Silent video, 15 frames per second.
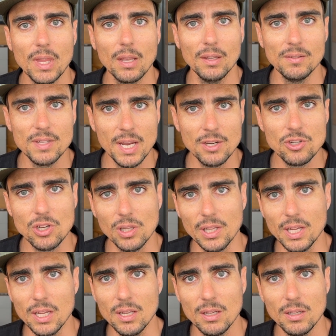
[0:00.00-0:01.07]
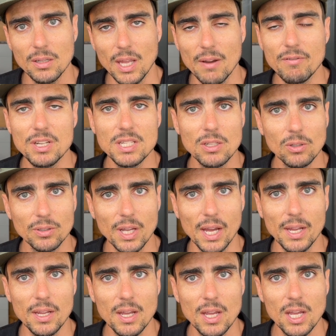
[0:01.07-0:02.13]
intentionally every single
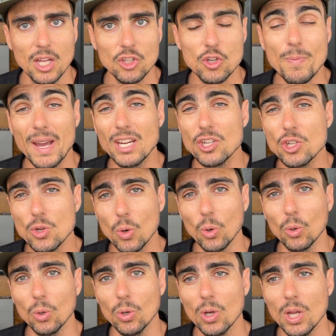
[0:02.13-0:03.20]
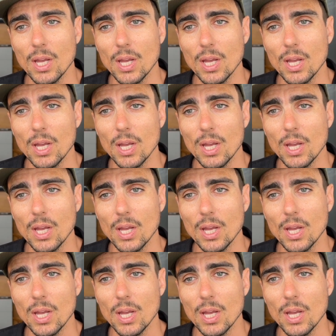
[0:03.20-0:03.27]
day to make sure